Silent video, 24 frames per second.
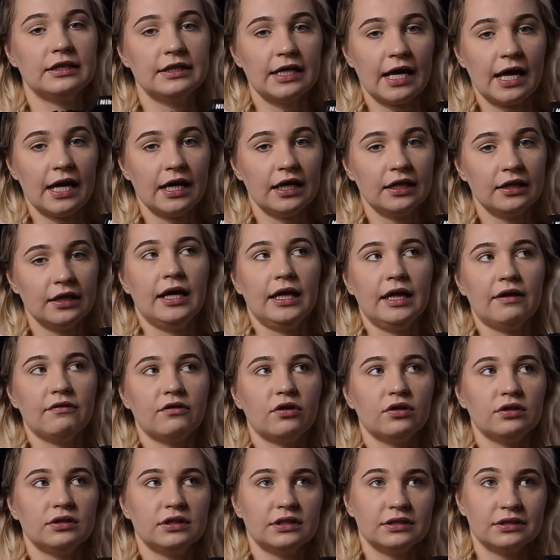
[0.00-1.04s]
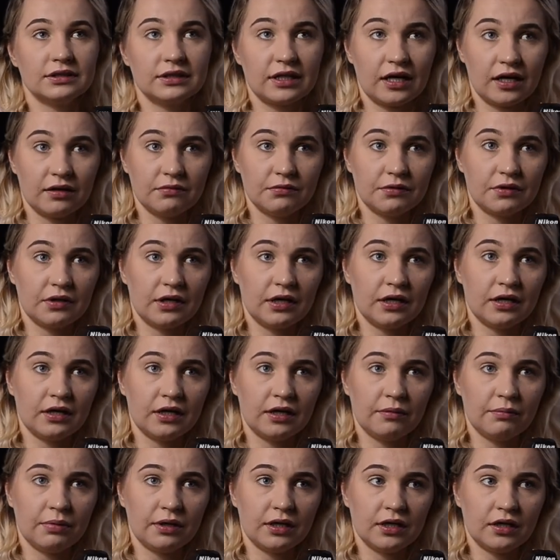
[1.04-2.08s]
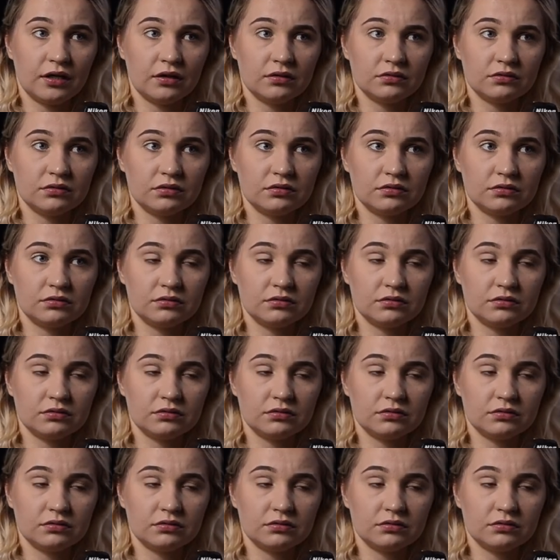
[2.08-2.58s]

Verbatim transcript: and I've got this camera about